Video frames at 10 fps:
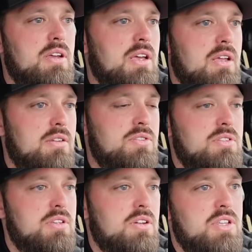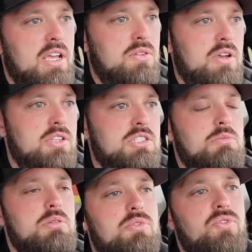and take a look at
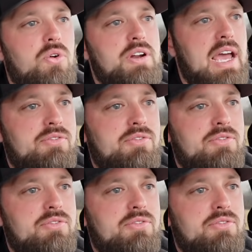some of the before and